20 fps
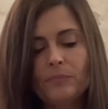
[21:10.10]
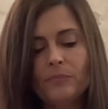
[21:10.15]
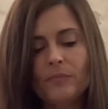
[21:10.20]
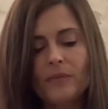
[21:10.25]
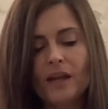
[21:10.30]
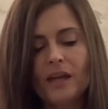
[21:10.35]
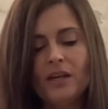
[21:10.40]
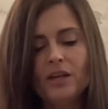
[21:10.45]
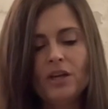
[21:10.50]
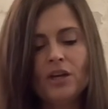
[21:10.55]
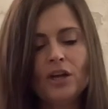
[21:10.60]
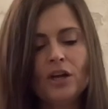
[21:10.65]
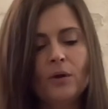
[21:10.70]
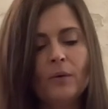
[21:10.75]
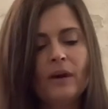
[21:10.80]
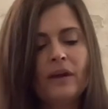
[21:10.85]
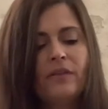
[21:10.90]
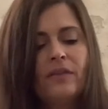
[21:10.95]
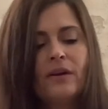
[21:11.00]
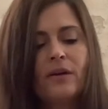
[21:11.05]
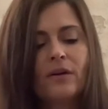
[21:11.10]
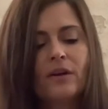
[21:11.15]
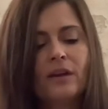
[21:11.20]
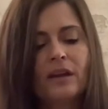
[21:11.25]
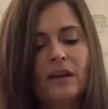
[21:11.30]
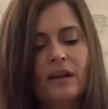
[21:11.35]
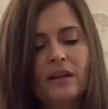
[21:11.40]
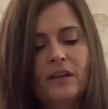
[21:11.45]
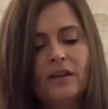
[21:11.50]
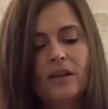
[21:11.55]
You know, and they're
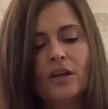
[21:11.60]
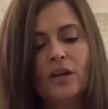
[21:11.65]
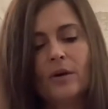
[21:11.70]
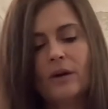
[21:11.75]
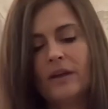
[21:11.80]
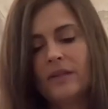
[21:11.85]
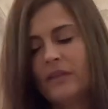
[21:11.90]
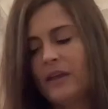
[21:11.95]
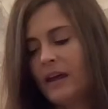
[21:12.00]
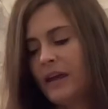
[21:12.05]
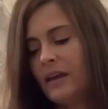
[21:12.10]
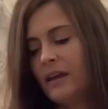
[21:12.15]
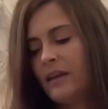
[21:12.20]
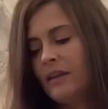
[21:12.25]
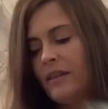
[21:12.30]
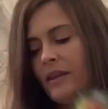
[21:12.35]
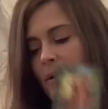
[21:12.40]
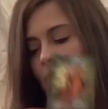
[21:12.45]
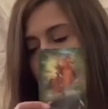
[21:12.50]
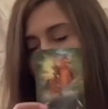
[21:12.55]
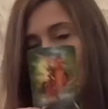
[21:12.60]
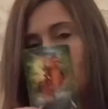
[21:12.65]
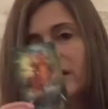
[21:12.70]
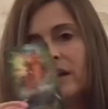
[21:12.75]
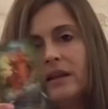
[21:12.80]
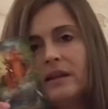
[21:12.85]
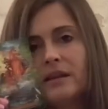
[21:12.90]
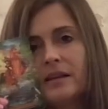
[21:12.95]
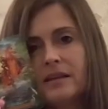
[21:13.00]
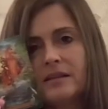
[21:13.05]
gonna, you know, and they're
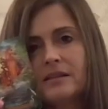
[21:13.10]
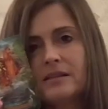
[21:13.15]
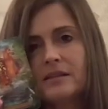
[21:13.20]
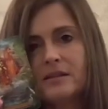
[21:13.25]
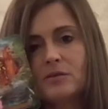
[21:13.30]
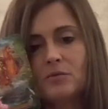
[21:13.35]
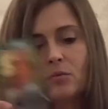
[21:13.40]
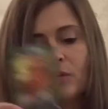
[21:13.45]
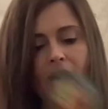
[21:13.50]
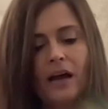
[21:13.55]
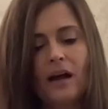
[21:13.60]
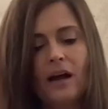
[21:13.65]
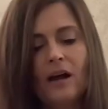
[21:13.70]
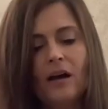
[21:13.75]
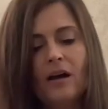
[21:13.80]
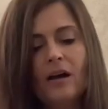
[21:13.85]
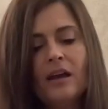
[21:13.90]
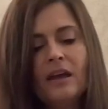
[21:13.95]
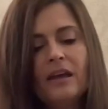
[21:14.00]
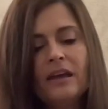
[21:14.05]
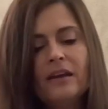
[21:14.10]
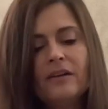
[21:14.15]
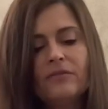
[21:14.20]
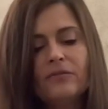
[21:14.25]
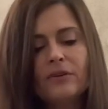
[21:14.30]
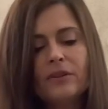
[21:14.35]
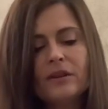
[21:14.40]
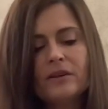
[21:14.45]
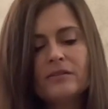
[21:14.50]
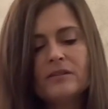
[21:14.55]
wanting this as well.
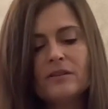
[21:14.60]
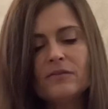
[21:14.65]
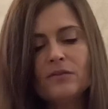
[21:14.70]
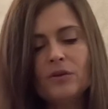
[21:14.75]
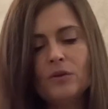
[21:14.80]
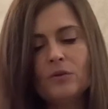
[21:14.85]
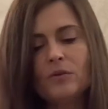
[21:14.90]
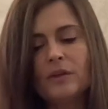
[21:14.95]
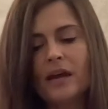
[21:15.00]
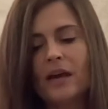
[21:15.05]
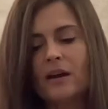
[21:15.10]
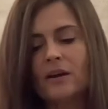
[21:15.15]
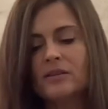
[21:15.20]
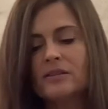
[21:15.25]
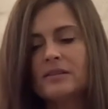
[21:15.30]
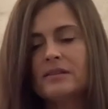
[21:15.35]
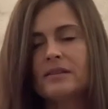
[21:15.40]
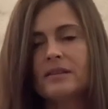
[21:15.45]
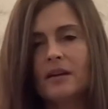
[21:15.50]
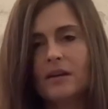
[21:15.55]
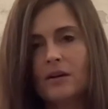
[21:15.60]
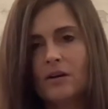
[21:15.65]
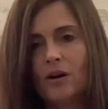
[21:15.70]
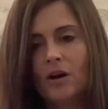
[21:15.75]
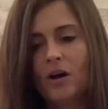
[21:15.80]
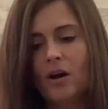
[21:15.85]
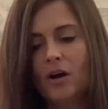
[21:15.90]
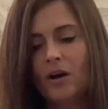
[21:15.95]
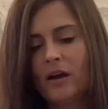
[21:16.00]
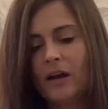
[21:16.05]
For those of you that are
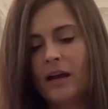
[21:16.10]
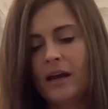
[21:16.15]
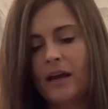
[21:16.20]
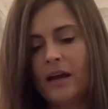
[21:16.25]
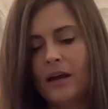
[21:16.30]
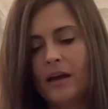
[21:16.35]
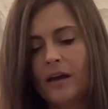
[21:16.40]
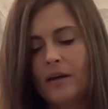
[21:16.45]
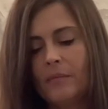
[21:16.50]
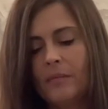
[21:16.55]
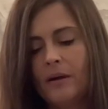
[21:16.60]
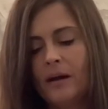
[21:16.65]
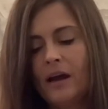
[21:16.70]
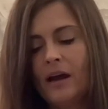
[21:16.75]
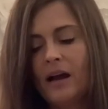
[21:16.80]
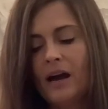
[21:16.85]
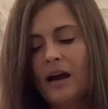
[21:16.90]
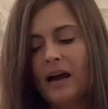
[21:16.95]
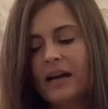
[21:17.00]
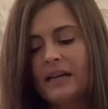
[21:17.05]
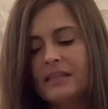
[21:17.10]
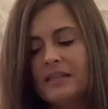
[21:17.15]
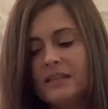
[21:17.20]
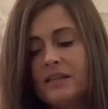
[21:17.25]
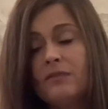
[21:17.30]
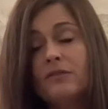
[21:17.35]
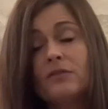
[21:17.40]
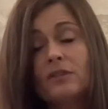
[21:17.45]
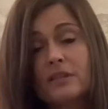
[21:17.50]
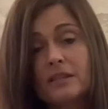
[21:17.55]
single, I
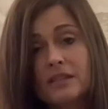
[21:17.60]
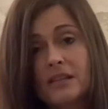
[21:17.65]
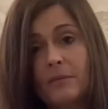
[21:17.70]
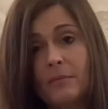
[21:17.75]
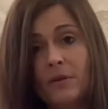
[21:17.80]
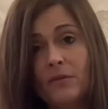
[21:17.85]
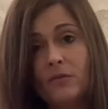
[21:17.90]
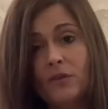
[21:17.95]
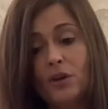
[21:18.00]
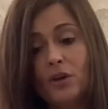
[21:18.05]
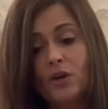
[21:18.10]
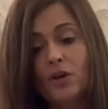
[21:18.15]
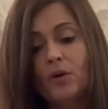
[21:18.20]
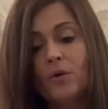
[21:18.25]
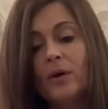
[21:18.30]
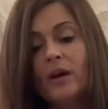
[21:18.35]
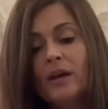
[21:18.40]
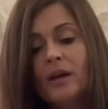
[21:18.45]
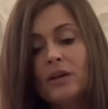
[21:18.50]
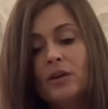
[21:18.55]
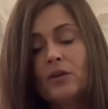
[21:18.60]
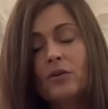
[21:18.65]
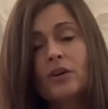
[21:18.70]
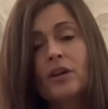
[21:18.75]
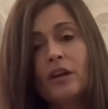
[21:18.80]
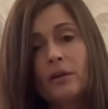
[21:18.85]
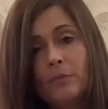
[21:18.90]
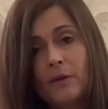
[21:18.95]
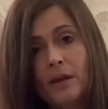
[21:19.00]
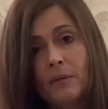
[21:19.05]
see for some of you, you're
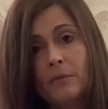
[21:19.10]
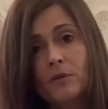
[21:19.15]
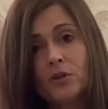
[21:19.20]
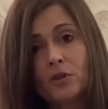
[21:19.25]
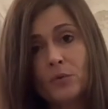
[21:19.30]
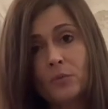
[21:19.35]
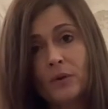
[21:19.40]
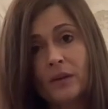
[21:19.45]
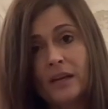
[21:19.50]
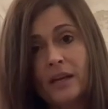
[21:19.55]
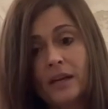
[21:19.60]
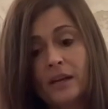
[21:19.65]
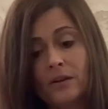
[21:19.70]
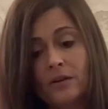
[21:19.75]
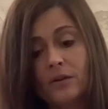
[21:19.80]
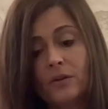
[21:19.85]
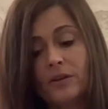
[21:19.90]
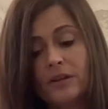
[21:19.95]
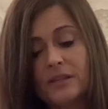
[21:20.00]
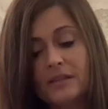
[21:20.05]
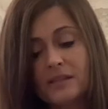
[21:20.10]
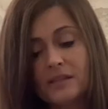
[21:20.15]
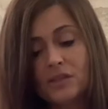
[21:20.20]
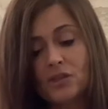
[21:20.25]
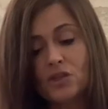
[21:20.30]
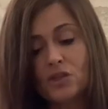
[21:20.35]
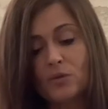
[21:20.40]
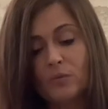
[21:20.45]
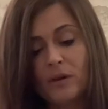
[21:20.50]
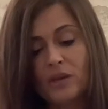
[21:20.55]
going to be able to rekindle this
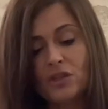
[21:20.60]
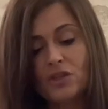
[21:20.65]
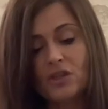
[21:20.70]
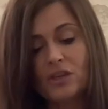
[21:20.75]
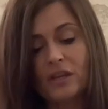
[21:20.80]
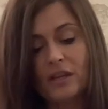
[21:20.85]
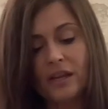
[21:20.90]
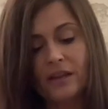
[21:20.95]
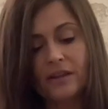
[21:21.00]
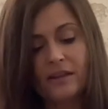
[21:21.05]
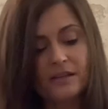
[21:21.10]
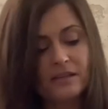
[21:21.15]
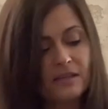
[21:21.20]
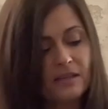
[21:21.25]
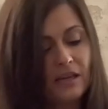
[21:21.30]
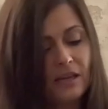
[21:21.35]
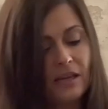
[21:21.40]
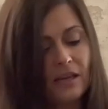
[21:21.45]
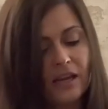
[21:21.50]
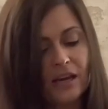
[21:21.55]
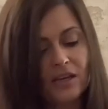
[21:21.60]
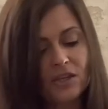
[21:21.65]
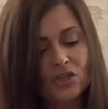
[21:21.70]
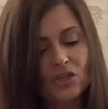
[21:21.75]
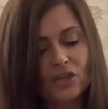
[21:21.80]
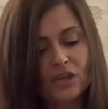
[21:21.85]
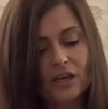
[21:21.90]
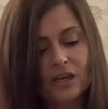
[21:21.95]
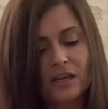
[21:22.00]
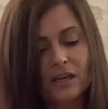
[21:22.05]
situation and this
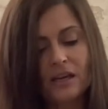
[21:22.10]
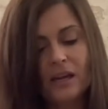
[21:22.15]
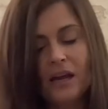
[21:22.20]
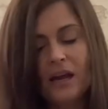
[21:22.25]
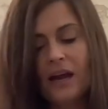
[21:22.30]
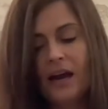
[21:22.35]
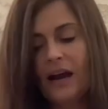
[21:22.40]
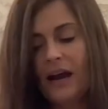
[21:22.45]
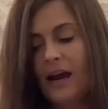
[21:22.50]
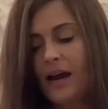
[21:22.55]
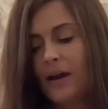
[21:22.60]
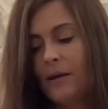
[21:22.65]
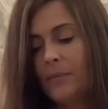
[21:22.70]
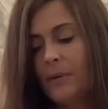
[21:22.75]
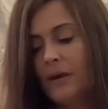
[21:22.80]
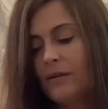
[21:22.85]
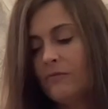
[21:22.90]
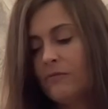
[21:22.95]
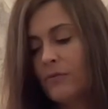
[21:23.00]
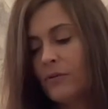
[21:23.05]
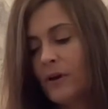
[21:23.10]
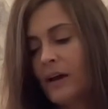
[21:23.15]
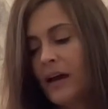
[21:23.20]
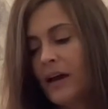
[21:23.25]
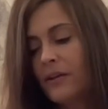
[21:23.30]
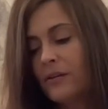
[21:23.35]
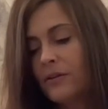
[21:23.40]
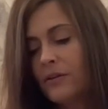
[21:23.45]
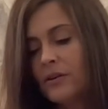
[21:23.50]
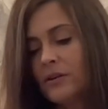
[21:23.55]
connection, and for
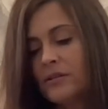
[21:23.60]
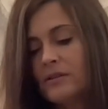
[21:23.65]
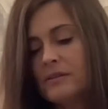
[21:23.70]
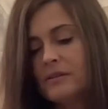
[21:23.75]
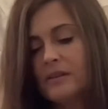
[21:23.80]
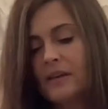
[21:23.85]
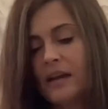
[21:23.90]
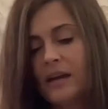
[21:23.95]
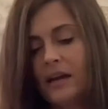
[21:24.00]
others,